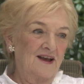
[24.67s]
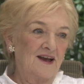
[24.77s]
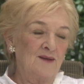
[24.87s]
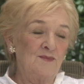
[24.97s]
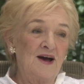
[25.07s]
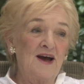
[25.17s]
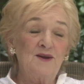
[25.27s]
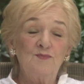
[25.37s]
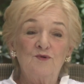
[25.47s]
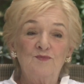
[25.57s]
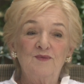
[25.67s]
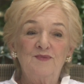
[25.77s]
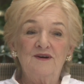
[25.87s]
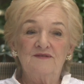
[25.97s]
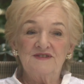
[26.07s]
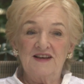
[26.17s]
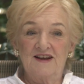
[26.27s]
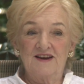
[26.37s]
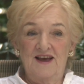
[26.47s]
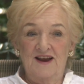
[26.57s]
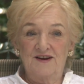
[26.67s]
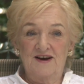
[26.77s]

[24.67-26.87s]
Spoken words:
And my auntie bought me a pair of second-hand